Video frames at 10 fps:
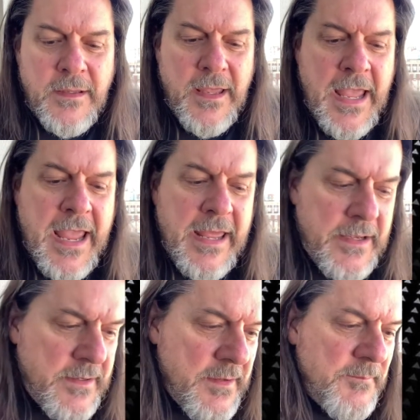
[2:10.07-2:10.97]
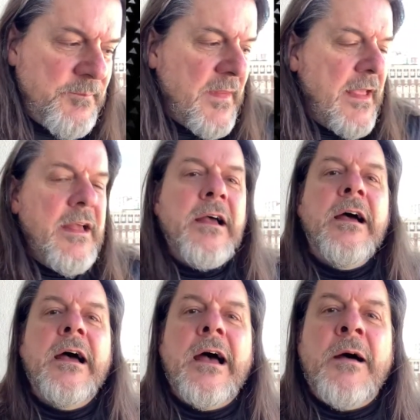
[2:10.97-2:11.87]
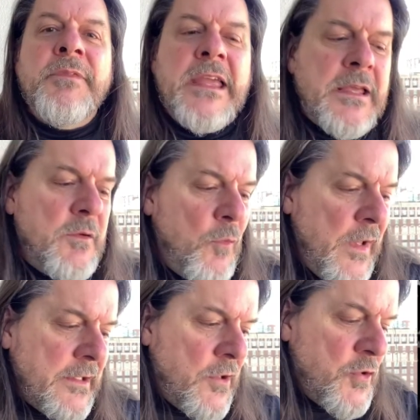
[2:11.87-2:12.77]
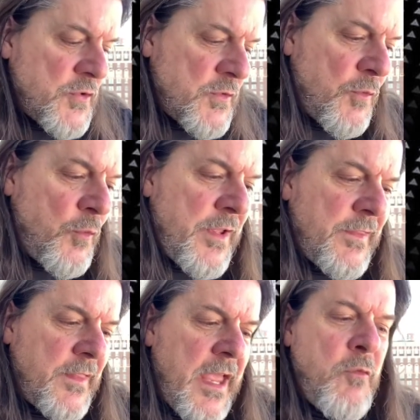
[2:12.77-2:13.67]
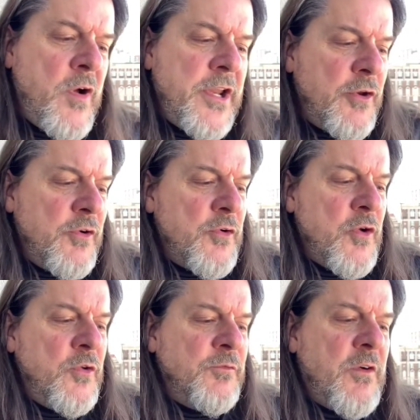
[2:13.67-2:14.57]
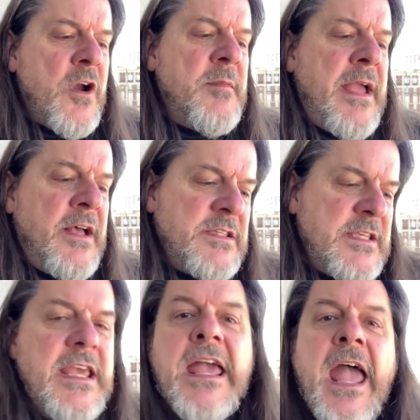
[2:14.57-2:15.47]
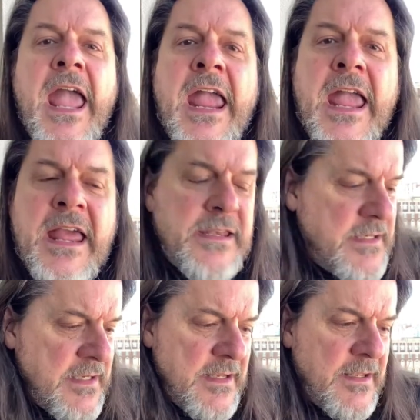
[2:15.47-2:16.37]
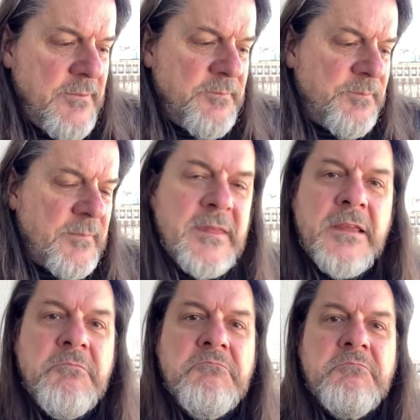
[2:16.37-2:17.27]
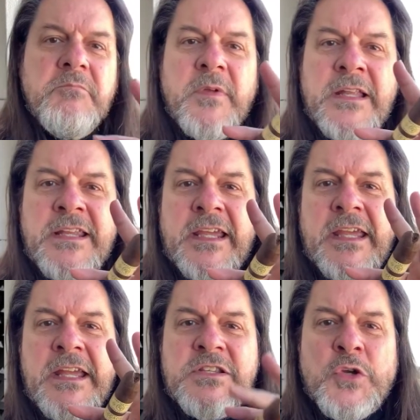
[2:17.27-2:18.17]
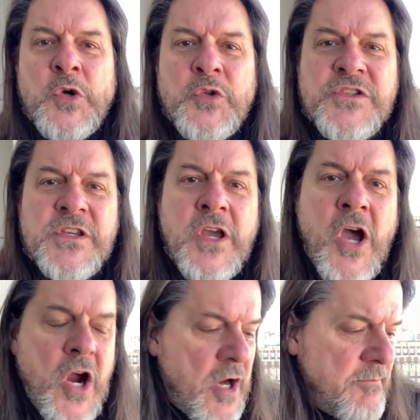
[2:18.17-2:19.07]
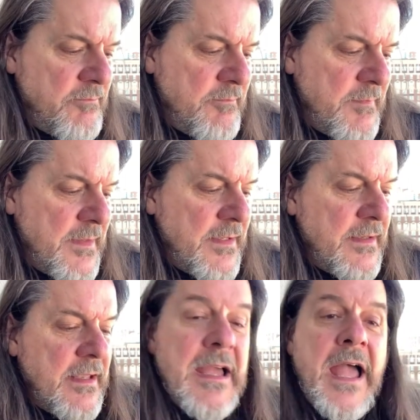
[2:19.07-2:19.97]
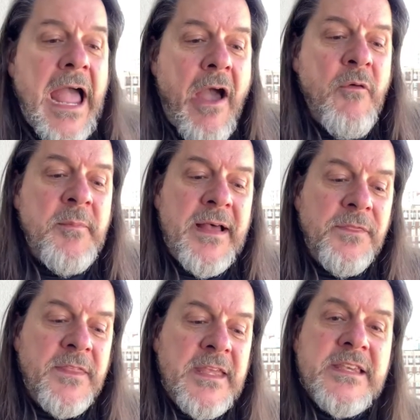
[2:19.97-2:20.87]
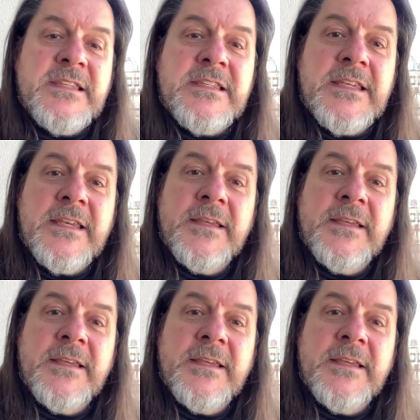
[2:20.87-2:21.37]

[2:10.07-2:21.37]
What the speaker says: And I'm thinking, what goes with a 100-year-old farmhouse and a decades-old cigar? How about this?